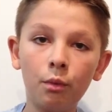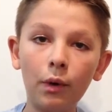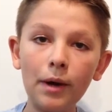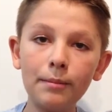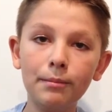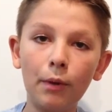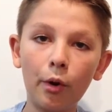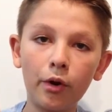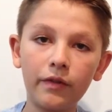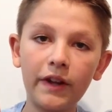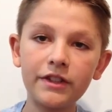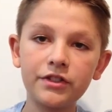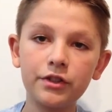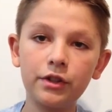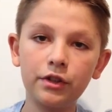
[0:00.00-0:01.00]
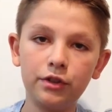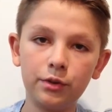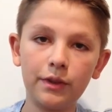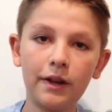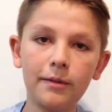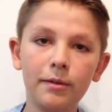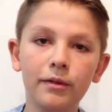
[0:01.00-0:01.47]
What motivates you to
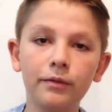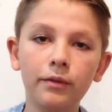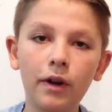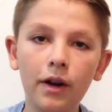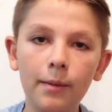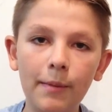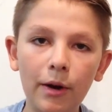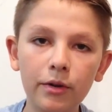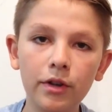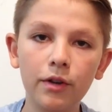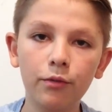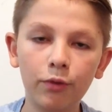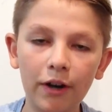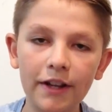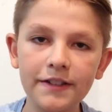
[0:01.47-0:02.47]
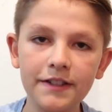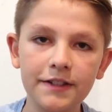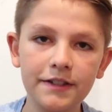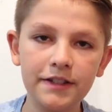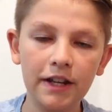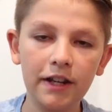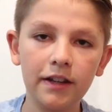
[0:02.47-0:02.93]
do that amount of races
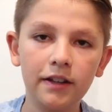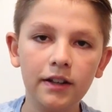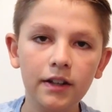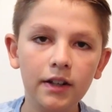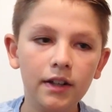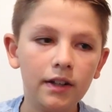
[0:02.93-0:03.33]
a day?